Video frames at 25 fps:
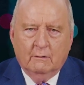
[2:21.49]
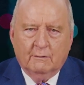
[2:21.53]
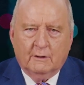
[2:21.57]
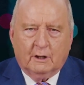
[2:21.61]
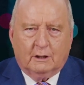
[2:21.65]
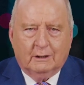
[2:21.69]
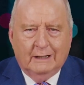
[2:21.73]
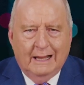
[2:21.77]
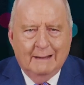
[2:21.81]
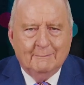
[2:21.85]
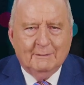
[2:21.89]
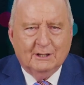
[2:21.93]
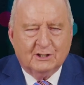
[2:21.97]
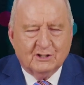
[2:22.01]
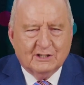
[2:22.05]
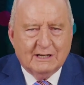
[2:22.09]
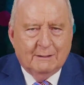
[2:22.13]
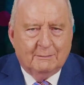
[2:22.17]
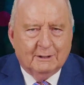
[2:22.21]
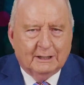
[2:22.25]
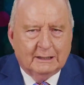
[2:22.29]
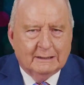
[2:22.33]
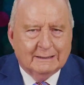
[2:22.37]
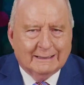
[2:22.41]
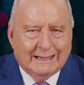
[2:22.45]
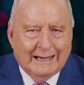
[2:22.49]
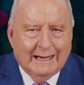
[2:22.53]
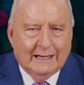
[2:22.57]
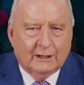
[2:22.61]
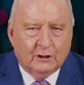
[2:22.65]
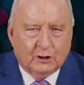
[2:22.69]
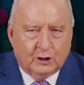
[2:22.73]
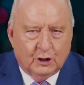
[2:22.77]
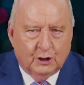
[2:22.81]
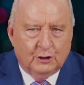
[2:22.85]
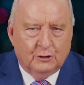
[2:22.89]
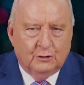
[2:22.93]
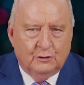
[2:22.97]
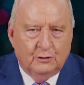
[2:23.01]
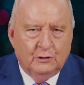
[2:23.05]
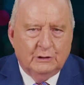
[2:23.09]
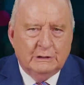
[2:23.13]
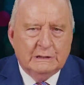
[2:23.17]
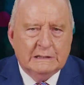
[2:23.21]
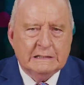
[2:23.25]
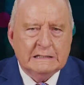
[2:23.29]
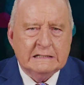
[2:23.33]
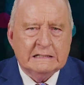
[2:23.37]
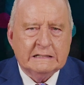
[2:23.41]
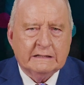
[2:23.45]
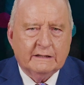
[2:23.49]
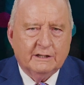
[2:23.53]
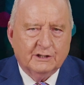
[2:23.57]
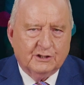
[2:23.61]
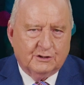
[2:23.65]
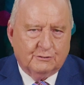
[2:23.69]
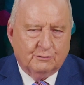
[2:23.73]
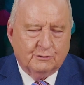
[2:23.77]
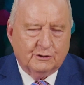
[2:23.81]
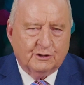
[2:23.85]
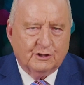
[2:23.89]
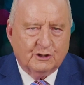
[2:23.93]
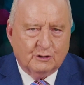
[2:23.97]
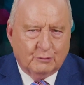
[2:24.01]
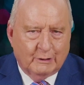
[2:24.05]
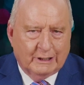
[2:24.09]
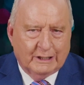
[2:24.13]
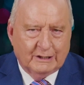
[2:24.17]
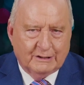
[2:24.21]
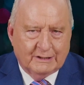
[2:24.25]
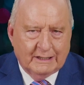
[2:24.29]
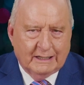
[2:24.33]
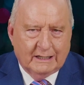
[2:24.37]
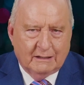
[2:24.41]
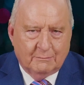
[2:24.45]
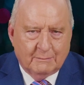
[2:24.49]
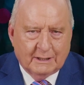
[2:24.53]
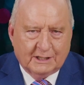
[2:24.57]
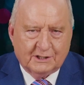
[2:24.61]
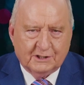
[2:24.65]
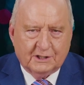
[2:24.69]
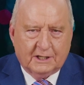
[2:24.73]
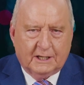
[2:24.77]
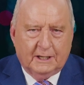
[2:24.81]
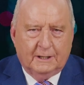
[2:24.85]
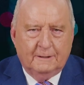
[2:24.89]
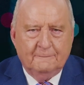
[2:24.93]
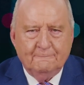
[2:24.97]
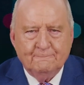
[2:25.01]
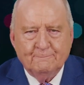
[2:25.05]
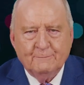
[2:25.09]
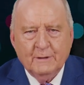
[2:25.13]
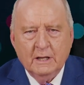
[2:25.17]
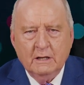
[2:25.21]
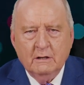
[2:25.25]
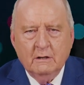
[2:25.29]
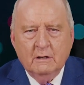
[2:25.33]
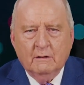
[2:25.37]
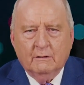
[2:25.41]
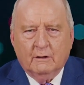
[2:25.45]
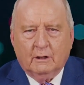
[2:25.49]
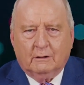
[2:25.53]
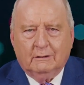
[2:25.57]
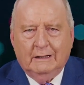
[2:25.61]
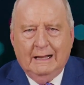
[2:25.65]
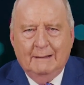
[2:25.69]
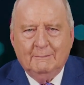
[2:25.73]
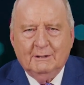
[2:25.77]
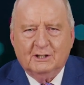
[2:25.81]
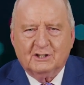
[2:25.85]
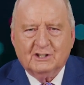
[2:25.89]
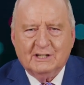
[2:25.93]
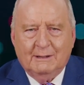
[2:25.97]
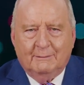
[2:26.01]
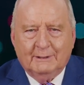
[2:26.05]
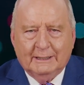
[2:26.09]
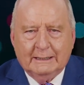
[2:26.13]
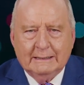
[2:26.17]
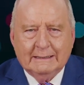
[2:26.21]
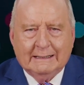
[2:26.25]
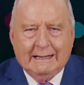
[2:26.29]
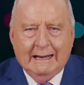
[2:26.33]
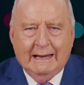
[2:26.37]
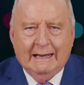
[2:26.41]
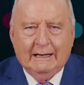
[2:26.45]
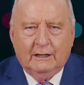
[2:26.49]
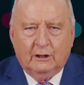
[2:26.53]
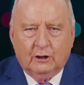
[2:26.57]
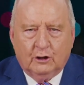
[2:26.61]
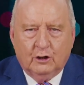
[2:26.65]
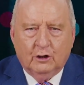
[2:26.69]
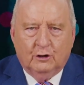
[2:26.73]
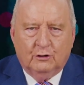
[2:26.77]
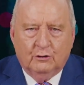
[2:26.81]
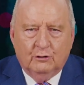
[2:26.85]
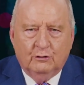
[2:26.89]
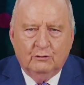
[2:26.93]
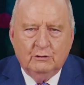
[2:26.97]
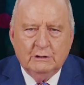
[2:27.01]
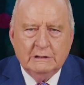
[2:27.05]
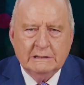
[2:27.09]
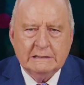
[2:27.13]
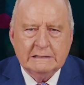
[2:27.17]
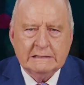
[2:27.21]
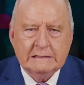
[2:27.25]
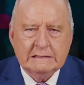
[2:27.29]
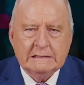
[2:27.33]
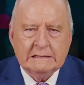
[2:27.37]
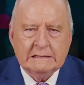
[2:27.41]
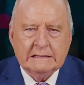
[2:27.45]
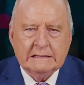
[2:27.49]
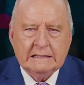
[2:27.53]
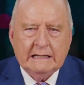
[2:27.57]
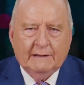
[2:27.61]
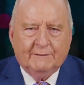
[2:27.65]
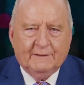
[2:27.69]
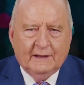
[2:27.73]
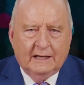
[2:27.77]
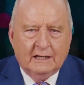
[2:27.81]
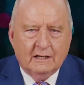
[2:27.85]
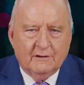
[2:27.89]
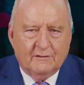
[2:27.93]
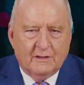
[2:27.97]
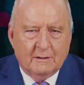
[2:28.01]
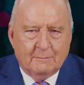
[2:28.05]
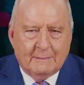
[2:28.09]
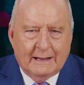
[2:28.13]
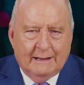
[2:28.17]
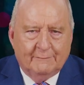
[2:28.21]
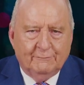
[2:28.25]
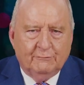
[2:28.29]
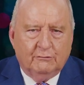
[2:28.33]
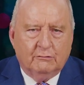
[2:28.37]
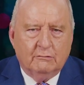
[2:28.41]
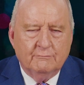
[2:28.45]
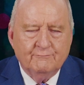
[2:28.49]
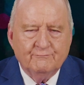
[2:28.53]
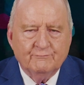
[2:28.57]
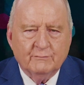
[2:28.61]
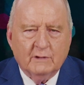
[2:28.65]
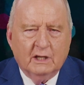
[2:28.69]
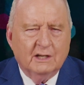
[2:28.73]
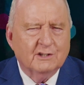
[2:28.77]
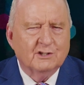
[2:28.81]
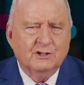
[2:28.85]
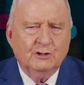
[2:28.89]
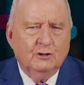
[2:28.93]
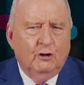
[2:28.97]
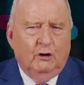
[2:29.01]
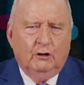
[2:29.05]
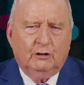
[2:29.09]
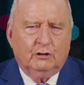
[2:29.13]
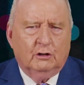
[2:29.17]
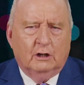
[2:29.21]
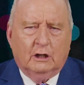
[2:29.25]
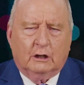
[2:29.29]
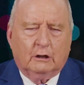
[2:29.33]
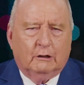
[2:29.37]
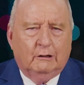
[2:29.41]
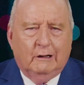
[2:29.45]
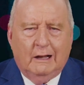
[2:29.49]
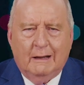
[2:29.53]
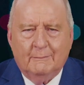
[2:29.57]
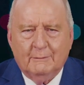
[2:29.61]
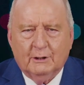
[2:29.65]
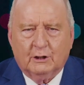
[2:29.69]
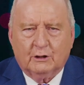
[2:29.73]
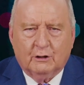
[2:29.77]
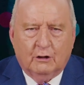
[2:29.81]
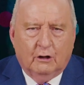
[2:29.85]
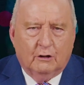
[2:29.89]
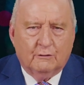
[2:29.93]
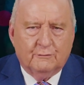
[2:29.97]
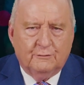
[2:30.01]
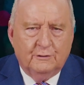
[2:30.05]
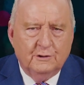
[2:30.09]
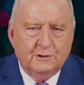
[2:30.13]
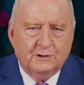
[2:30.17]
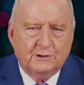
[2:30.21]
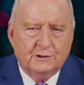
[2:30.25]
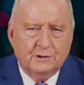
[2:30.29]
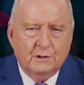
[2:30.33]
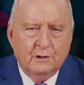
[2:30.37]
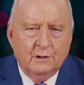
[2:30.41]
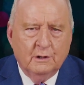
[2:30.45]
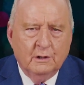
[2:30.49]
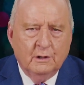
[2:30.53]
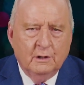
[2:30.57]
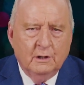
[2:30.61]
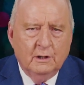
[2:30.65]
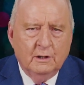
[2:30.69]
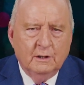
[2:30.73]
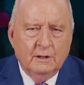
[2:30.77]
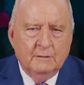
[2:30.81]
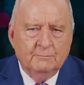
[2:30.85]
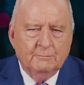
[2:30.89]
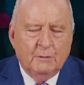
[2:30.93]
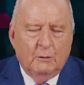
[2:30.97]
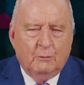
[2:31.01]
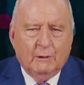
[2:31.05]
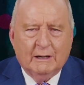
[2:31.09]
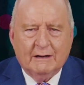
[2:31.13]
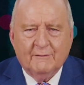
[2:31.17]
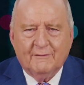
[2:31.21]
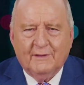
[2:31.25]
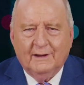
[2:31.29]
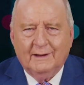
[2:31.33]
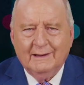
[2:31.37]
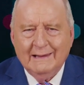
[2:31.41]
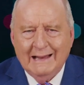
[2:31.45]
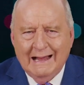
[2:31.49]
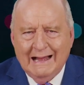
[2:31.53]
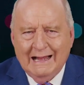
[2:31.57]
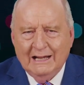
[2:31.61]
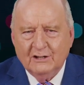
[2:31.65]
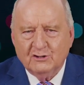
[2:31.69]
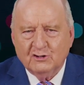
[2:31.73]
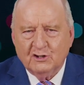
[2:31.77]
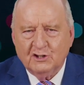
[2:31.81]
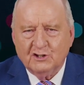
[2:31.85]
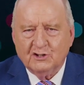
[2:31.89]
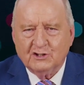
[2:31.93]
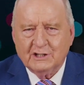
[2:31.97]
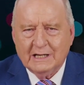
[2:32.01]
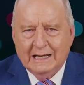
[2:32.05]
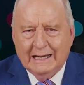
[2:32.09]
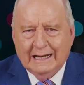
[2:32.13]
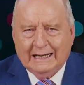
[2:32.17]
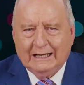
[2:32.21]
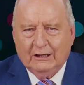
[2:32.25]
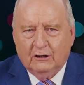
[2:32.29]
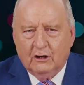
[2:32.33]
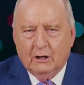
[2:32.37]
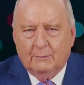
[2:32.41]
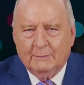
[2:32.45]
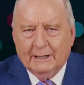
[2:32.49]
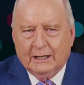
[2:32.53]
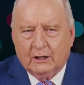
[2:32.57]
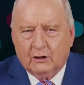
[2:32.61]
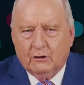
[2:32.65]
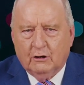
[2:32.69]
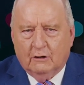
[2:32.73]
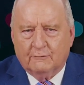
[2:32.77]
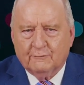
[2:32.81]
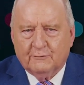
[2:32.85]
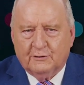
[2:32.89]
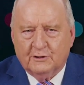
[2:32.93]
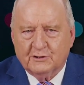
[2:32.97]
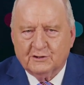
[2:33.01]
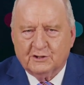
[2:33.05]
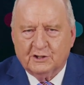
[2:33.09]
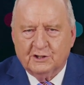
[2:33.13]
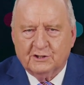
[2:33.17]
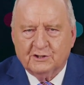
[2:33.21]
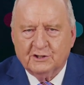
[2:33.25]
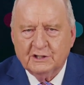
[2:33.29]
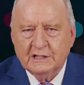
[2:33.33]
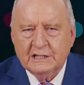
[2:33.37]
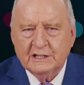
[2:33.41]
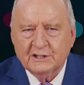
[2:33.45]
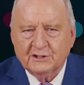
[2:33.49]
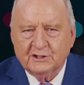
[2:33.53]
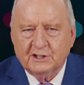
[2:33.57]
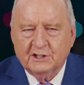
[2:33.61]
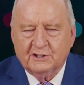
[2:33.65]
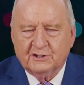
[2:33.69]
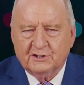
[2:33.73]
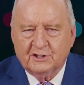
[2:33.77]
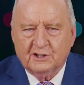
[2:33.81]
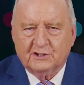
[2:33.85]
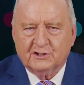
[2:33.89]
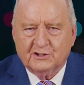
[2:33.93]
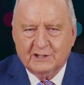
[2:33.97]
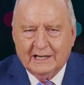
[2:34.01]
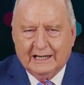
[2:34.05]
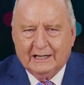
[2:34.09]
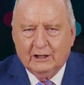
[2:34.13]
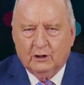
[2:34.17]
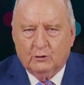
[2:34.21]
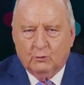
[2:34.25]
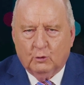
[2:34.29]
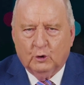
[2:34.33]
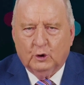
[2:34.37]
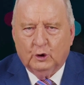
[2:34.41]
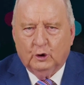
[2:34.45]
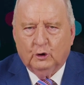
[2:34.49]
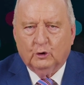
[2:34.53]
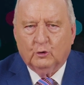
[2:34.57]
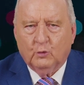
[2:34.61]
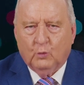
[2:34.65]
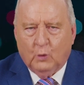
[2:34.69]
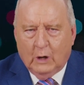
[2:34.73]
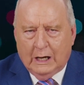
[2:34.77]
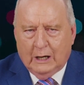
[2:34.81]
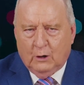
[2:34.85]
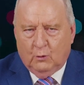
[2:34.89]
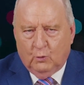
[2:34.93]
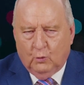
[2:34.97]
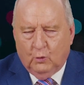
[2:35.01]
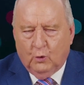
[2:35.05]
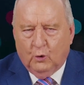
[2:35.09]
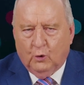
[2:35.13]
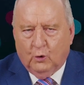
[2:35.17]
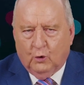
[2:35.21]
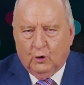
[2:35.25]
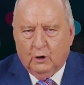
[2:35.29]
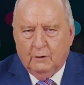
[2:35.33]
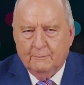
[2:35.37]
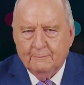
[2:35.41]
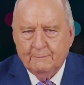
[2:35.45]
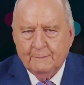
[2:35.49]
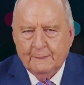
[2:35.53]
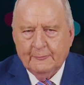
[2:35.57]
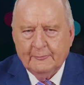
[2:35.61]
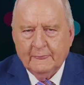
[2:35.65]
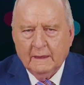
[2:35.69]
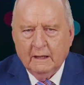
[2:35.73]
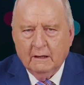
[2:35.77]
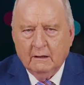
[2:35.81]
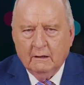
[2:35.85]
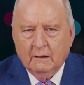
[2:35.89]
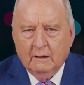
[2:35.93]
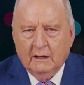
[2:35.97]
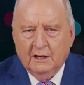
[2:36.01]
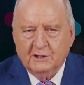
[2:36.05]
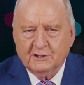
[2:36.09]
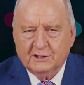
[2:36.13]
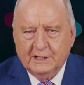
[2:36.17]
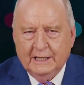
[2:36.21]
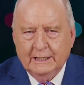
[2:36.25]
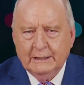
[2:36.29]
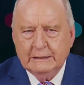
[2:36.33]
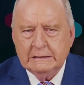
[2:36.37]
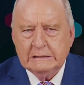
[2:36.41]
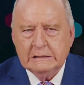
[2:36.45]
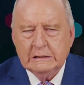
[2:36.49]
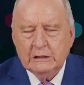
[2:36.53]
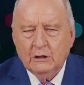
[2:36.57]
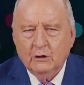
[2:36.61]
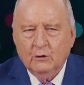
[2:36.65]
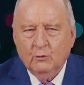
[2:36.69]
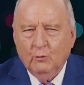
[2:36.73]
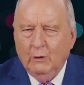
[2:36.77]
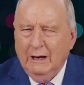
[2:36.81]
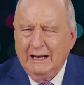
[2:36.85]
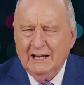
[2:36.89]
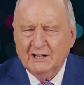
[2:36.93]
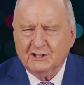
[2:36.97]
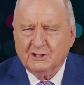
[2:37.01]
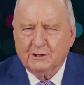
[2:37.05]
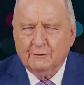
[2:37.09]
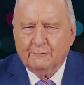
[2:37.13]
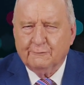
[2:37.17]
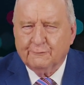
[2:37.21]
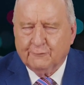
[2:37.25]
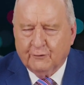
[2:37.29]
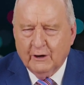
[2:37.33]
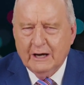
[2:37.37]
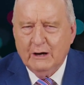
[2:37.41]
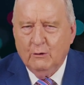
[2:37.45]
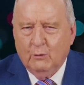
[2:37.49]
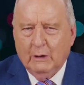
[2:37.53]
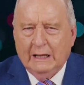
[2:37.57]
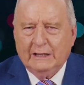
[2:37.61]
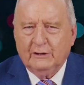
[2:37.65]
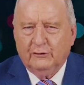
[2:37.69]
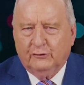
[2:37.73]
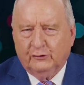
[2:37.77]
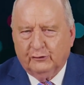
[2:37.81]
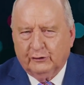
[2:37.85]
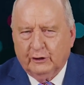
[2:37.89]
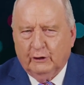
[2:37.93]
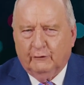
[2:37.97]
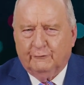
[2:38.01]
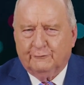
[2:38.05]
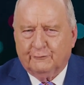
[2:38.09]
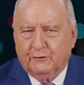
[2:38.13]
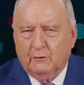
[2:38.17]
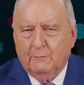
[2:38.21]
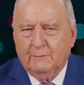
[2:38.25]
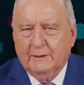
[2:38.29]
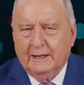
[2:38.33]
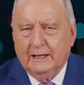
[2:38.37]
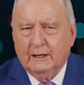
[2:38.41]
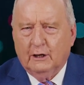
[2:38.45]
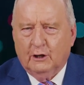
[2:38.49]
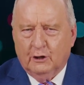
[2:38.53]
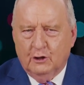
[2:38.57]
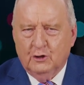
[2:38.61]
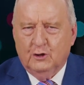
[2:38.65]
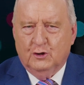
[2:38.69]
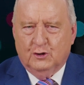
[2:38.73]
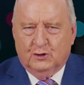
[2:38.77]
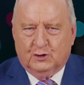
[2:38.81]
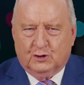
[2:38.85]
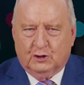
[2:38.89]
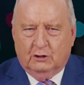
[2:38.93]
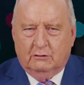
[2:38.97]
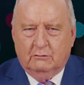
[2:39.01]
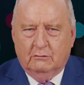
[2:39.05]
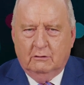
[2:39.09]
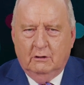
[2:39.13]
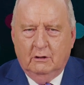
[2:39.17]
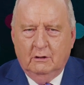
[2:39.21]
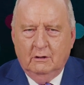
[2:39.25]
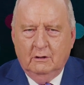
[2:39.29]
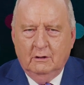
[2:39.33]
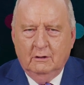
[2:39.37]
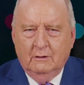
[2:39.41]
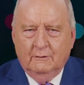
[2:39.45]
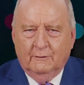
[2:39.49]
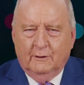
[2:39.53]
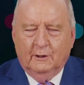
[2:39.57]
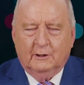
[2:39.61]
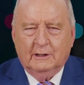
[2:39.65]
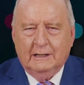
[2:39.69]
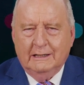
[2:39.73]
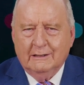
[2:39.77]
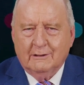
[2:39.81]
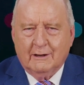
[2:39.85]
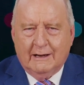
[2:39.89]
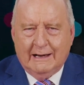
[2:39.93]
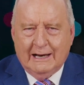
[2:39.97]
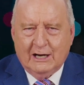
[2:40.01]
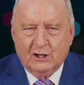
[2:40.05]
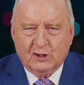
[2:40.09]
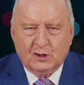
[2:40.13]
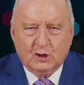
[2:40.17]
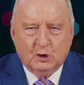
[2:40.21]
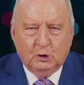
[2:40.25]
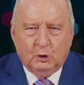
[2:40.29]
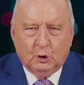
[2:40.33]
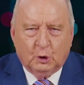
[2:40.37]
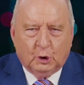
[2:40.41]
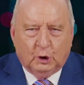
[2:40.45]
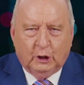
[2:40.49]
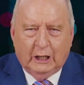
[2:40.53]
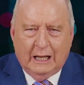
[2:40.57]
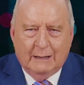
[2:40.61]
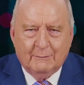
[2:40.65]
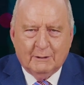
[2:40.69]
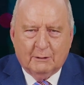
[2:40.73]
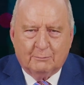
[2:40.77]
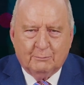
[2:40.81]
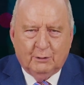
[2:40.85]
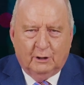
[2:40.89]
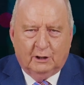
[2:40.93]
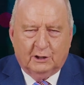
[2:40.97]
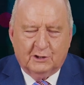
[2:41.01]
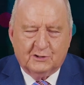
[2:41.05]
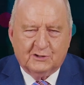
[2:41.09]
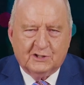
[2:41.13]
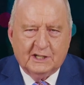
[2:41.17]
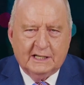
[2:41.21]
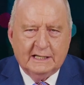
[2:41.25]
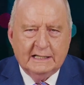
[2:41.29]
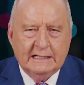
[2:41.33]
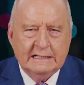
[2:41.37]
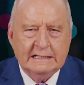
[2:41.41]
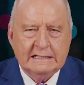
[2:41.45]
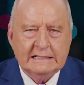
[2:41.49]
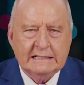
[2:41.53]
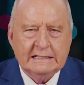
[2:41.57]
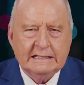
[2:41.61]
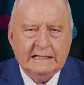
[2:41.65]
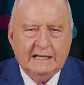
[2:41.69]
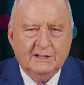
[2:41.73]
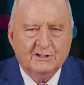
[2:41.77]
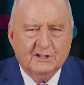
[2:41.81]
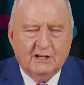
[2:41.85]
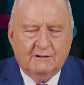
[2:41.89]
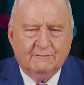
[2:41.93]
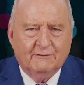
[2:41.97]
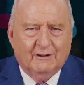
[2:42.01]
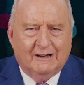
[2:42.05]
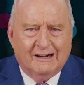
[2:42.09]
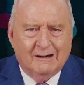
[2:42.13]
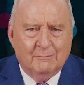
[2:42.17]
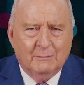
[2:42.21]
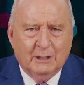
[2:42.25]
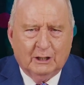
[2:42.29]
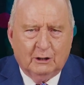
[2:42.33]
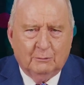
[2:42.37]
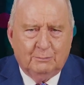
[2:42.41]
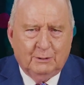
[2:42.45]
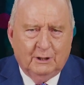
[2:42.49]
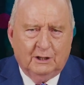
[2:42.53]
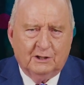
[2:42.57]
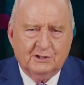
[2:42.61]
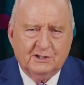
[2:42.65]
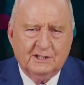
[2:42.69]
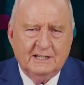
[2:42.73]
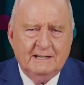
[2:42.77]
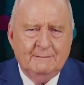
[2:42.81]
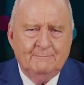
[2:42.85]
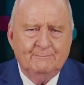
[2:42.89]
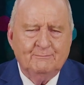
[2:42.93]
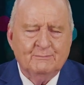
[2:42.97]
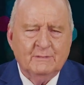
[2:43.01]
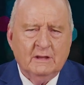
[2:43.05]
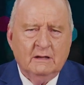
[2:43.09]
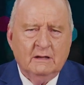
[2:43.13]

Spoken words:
The climate summit in Cancun," this was 2010 in Mexico, "the climate summit in Cancun at the end of the month is not a climate conference, but one of the largest economic conferences since the Second World War." He said, "One has to free oneself from the illusion that international climate policy is environmental policy.